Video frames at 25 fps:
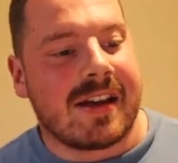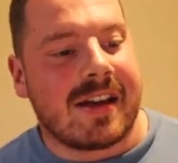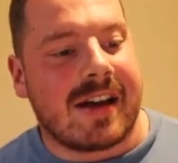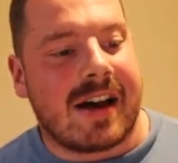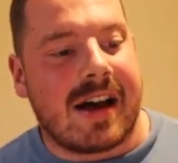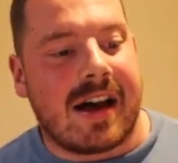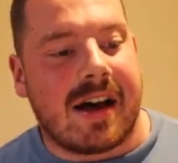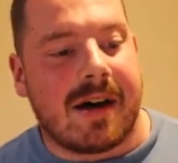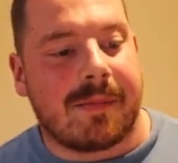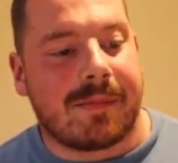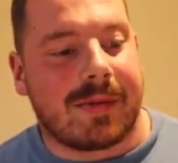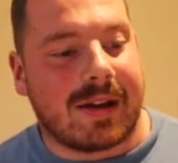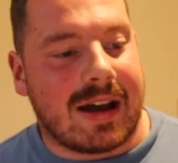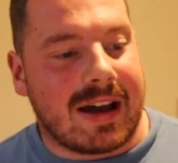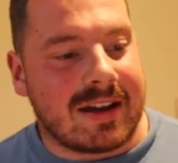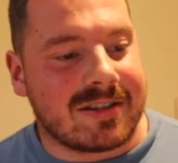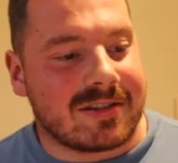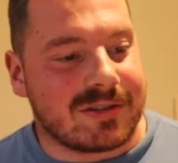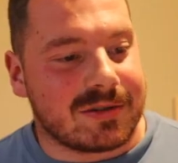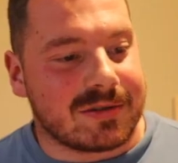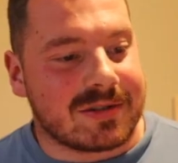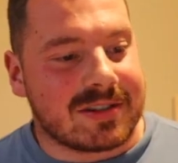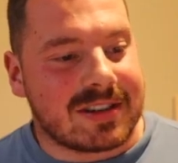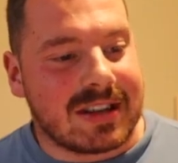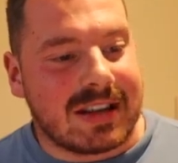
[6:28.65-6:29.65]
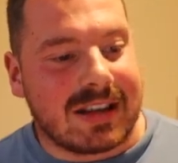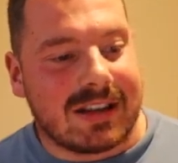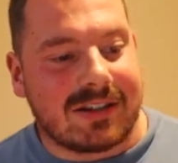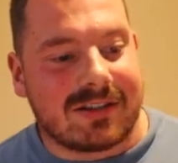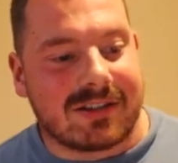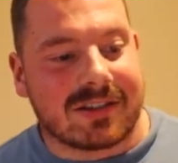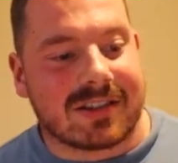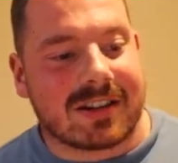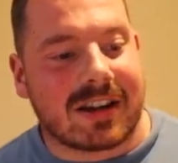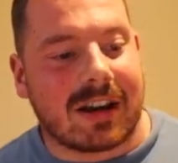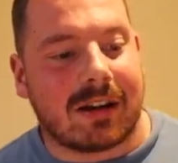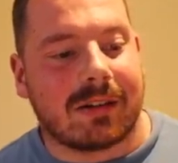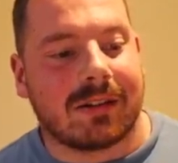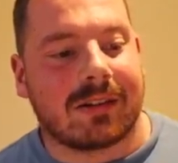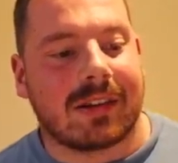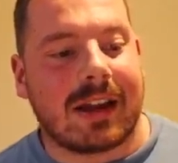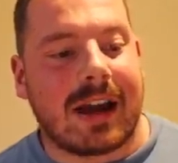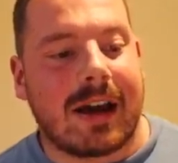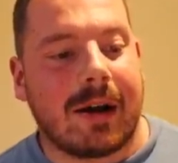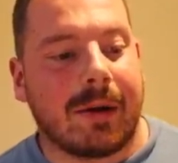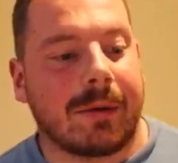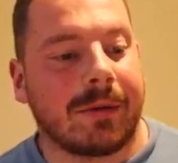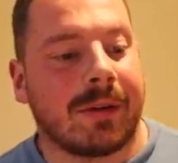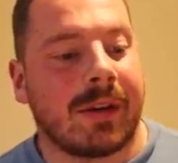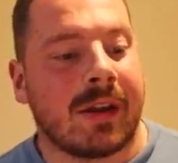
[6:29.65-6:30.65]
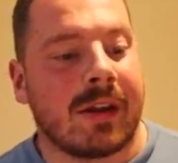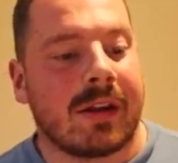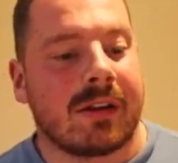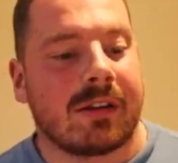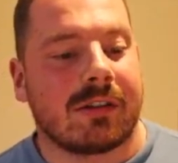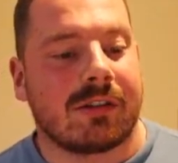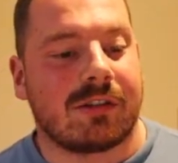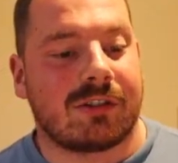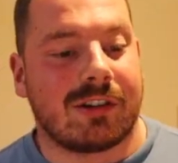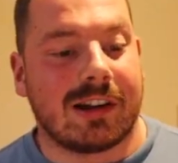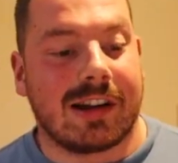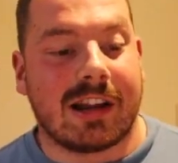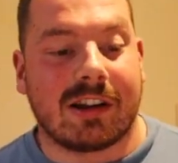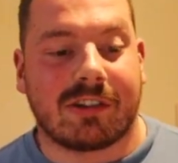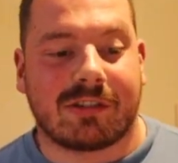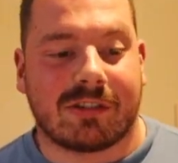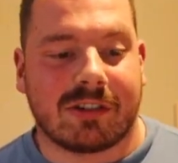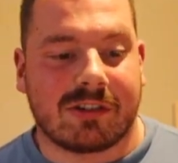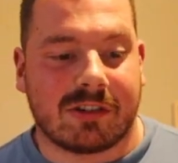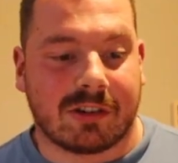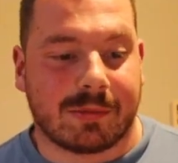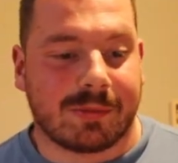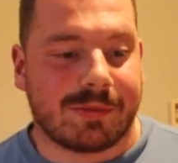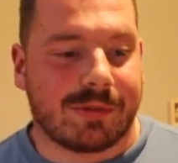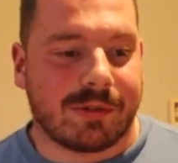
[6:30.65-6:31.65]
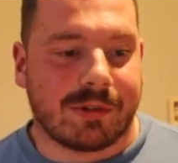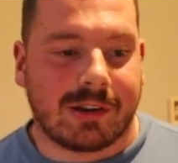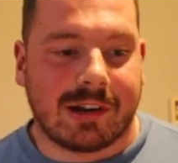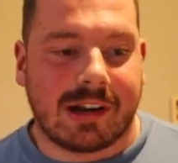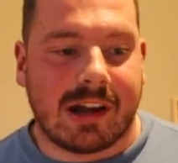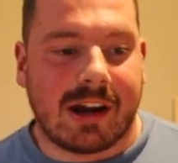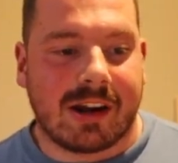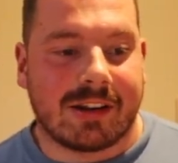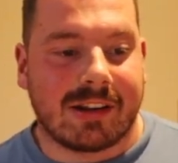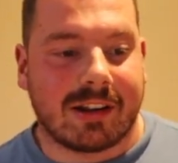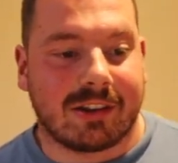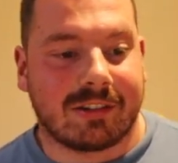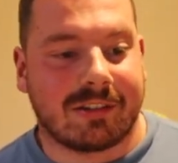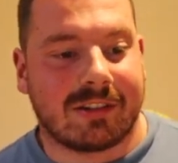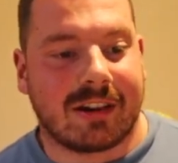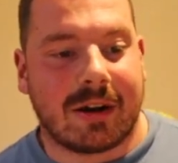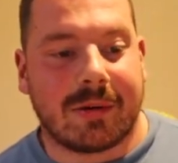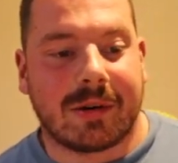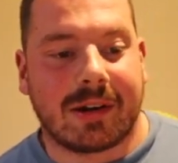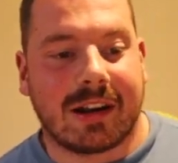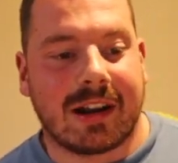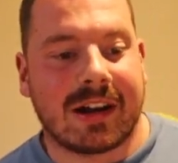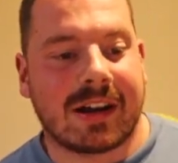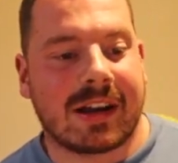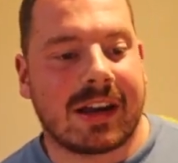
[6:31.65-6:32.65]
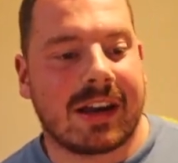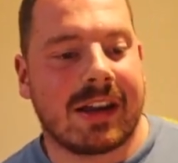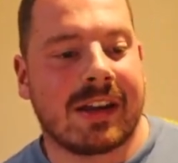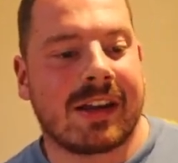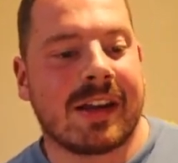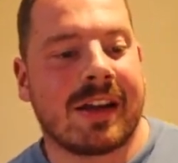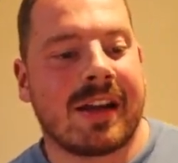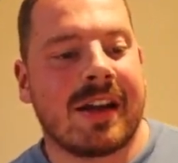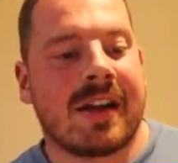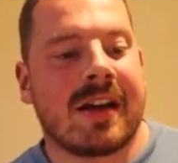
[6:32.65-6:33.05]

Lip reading: but as you'll see, he just goes down literally just before the line. That's so unlucky.